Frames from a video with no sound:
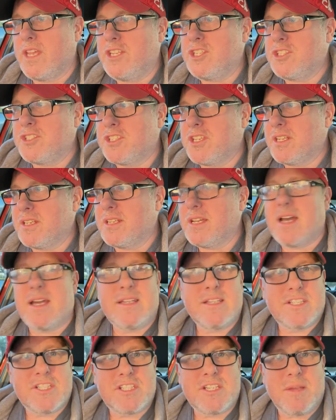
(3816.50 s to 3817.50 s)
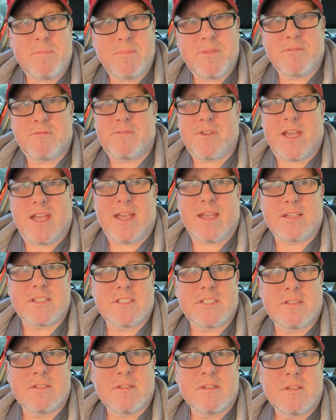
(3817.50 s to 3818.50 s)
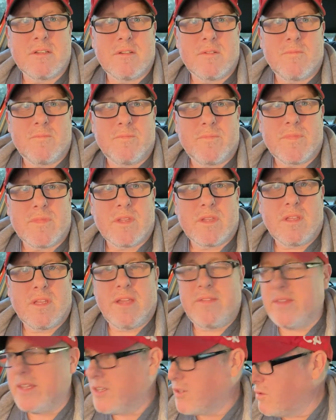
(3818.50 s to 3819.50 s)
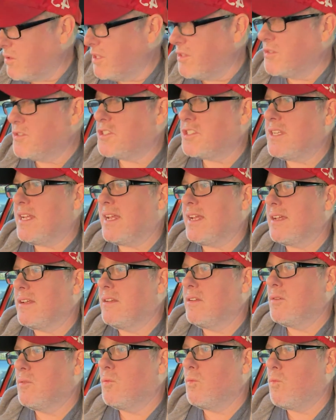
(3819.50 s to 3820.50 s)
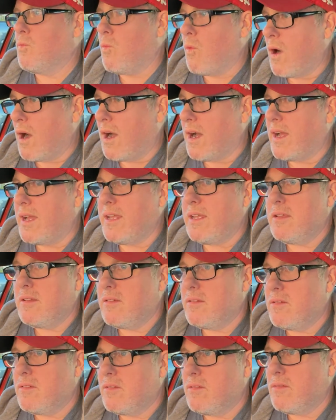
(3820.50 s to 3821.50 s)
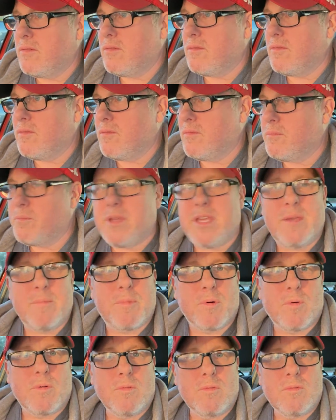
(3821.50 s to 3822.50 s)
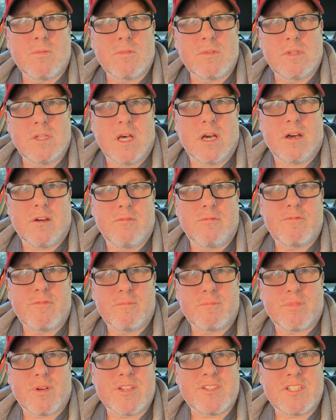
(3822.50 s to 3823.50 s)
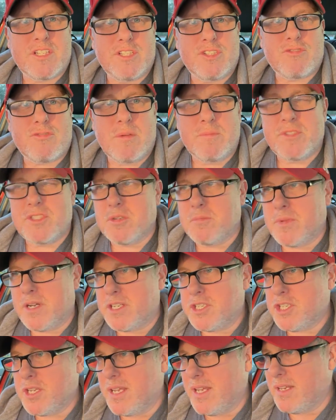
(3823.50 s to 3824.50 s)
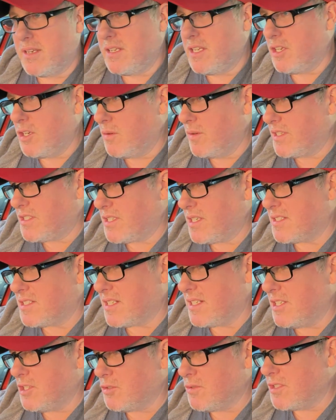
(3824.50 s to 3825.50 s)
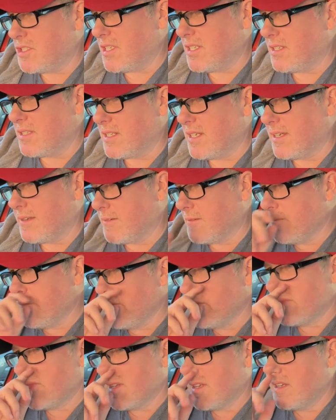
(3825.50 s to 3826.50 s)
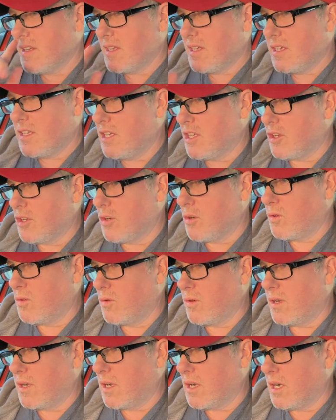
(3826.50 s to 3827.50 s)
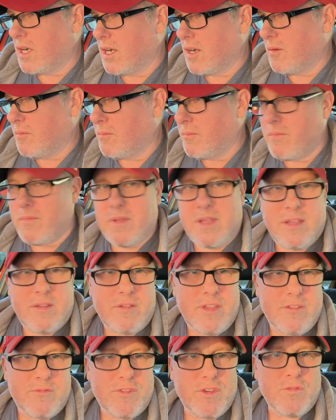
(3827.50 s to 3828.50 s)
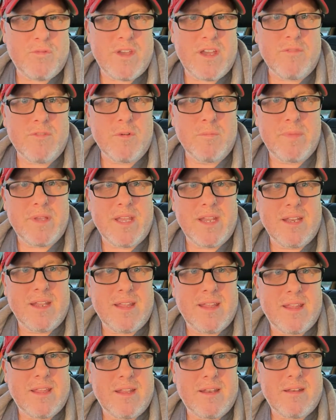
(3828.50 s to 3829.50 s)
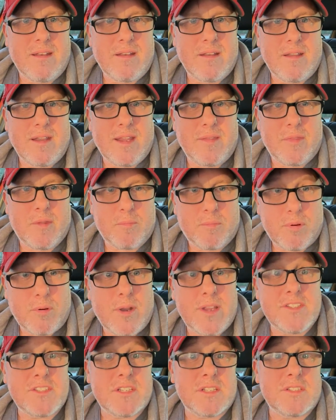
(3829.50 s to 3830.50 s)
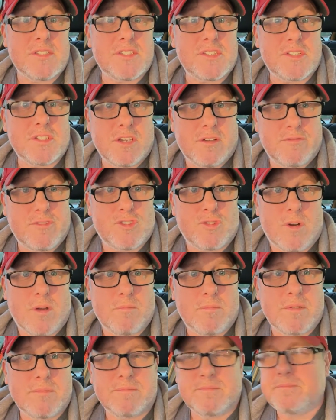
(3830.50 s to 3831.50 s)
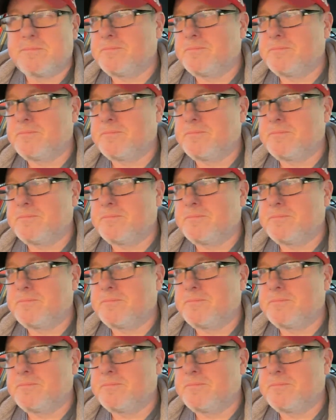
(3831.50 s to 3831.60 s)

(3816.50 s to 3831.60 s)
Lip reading: accept the fact, and they don't understand why people love President Trump so much. And, you know, it's an interesting thing. You know, if you've ever been in the presence of Trump,